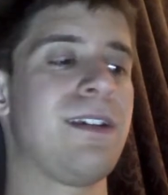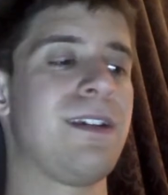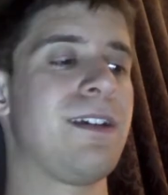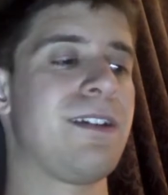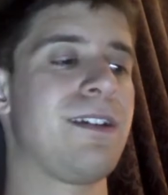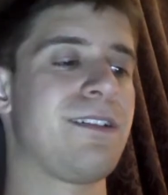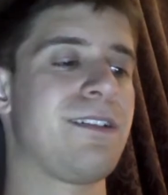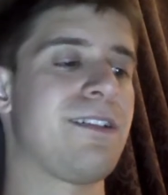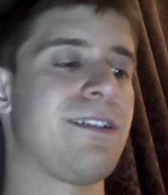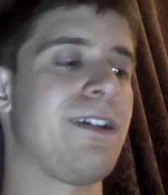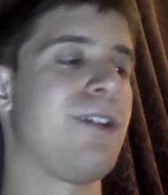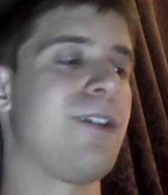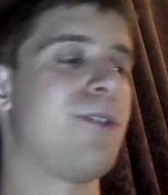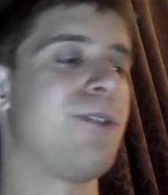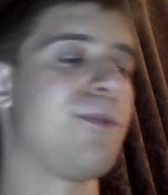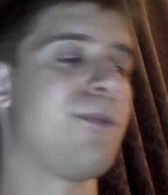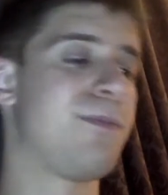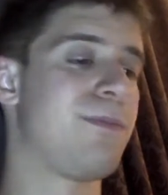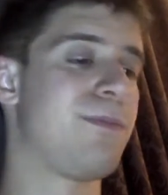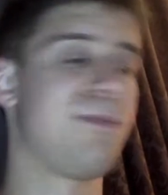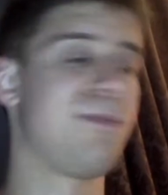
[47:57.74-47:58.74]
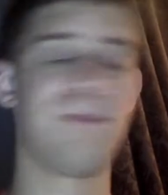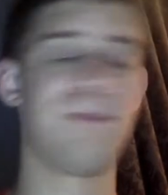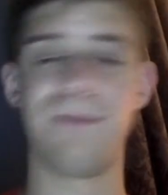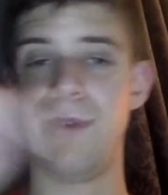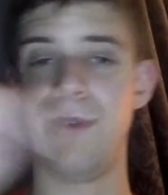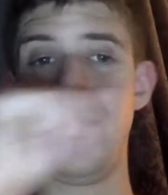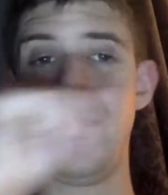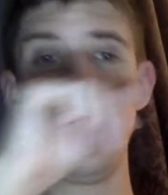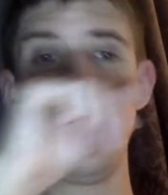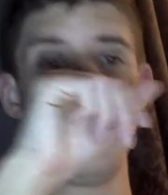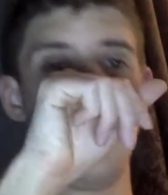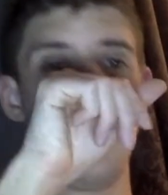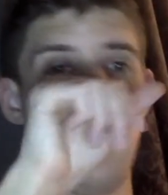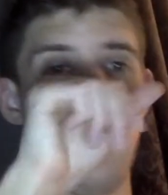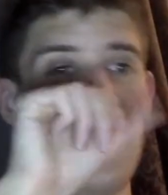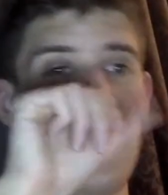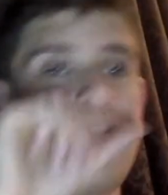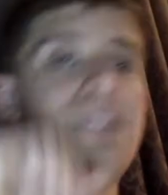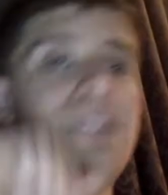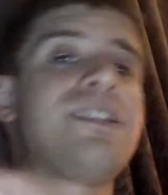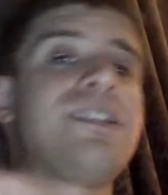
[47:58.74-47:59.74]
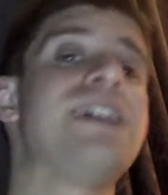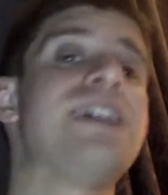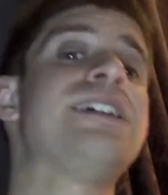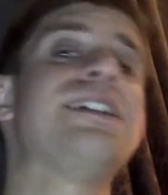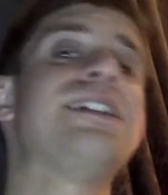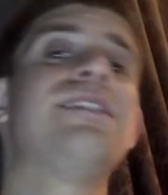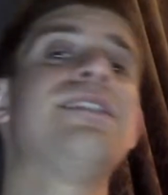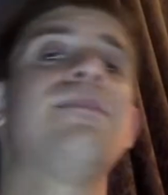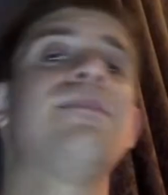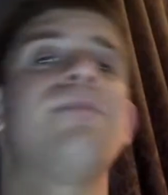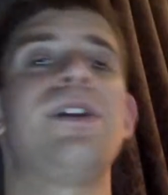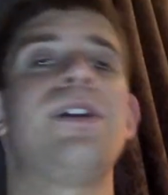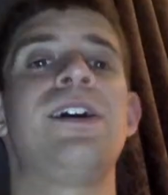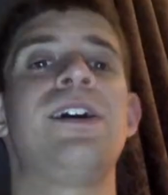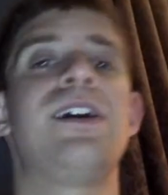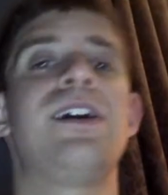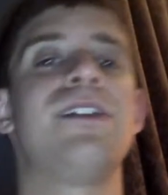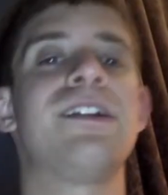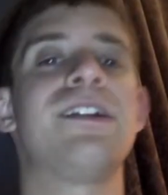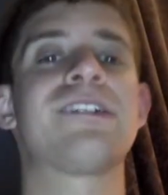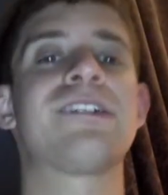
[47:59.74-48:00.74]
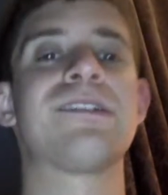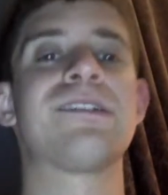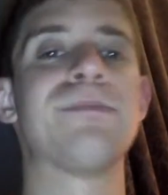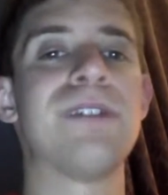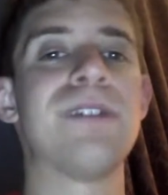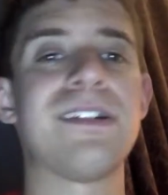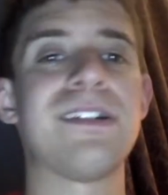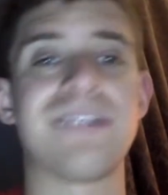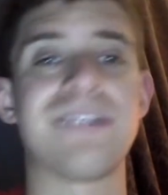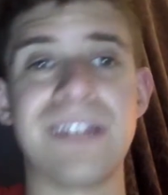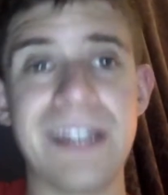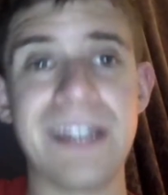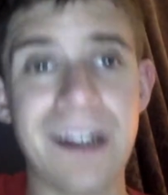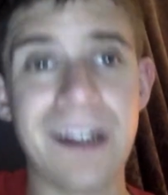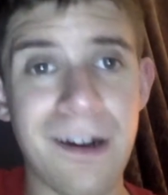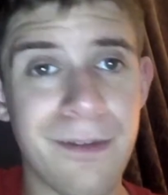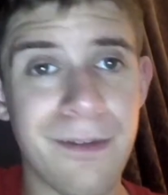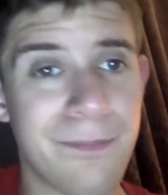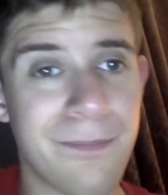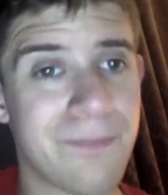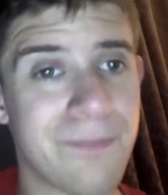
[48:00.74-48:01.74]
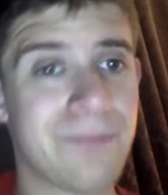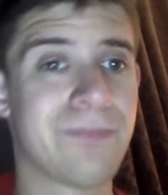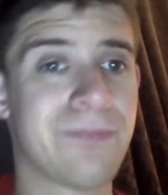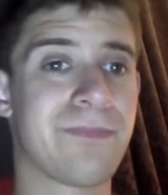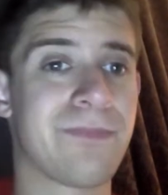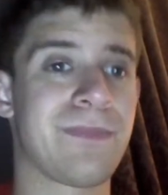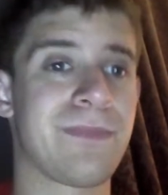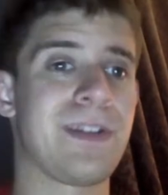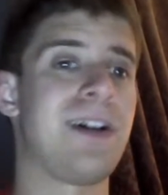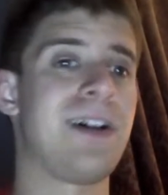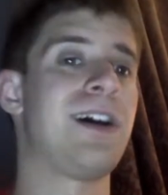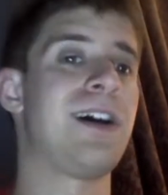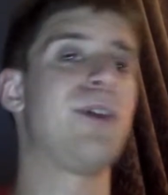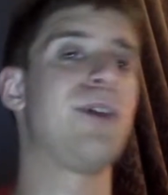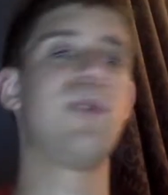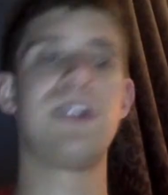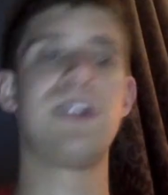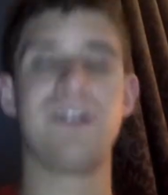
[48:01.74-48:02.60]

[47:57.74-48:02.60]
So I don't know where they're taking uh, Alexa Bliss here uh, with